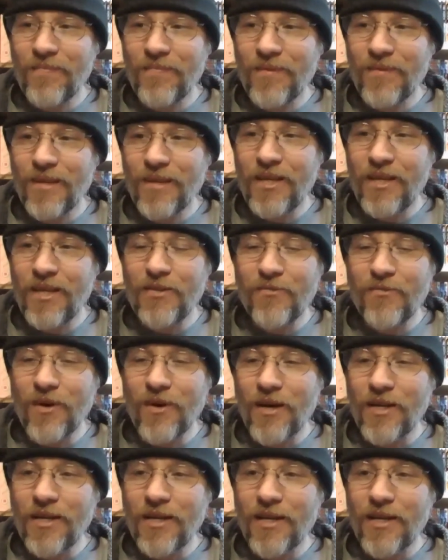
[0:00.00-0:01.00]
He's
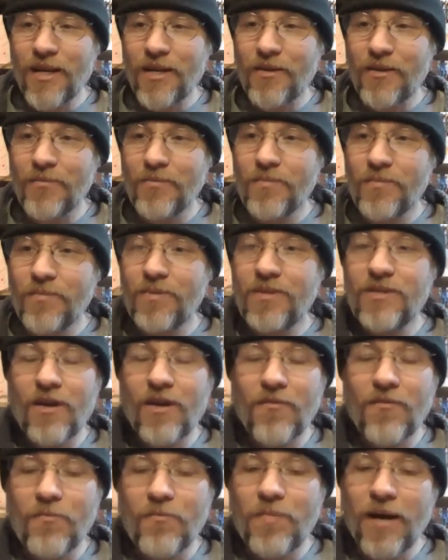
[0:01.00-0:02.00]
finding out
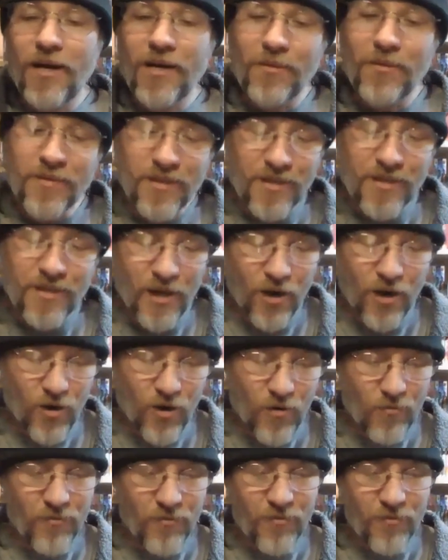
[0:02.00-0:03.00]
stuff about
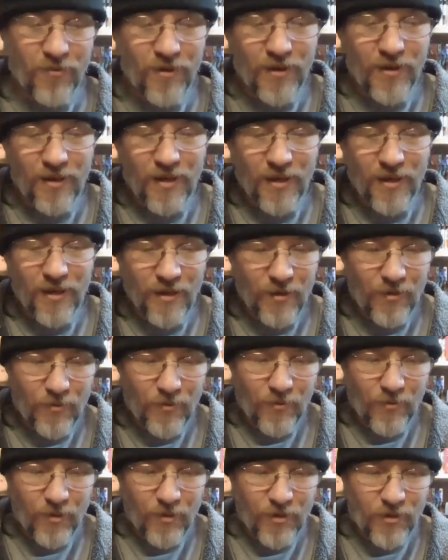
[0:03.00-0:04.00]
himself,
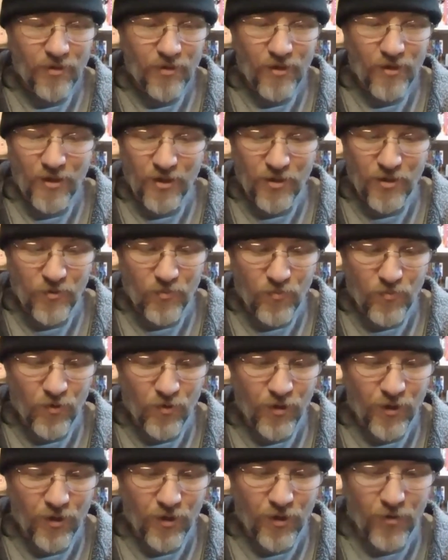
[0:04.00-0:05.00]
which is
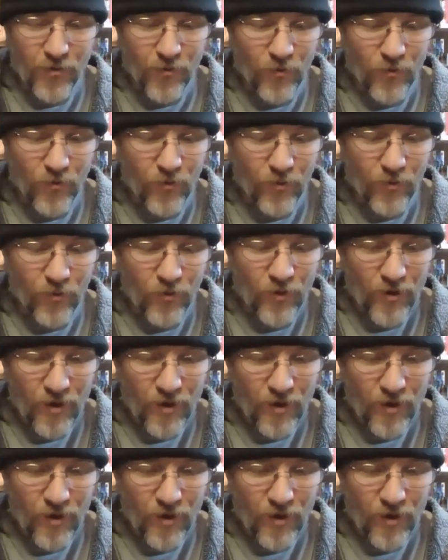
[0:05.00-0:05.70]
really cool.